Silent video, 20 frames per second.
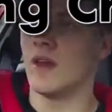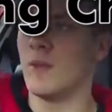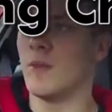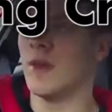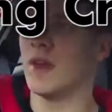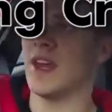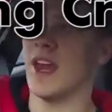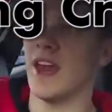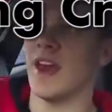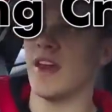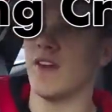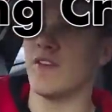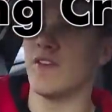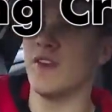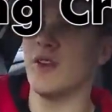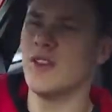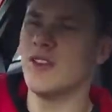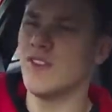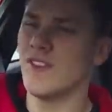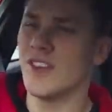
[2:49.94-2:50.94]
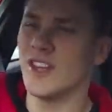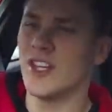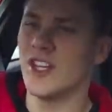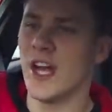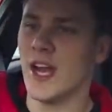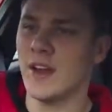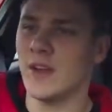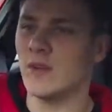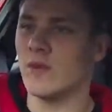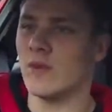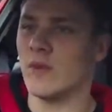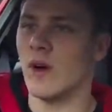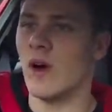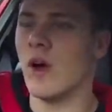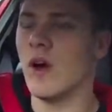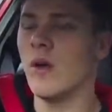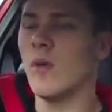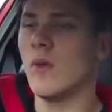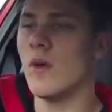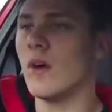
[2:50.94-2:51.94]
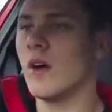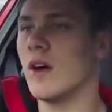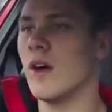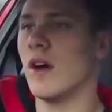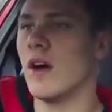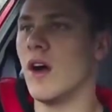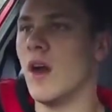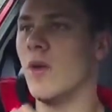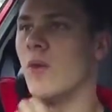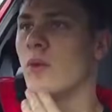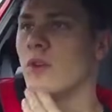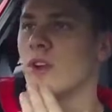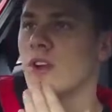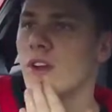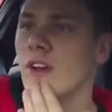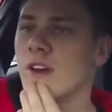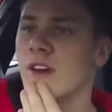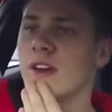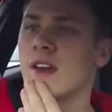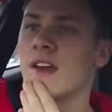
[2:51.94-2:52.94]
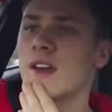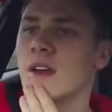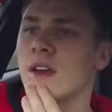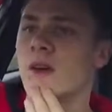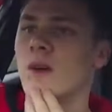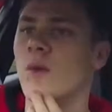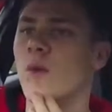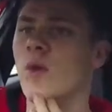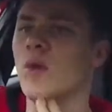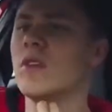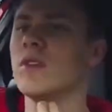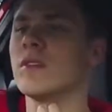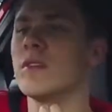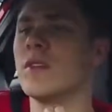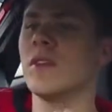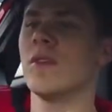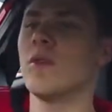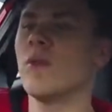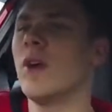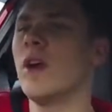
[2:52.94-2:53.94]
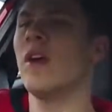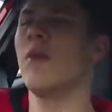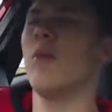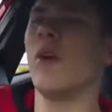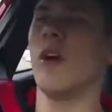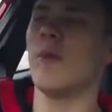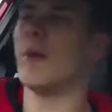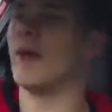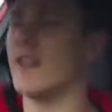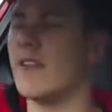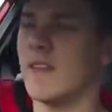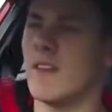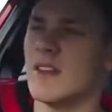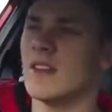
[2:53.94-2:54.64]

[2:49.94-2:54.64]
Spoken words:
But yeah, future for the channel. I would like. Where am I?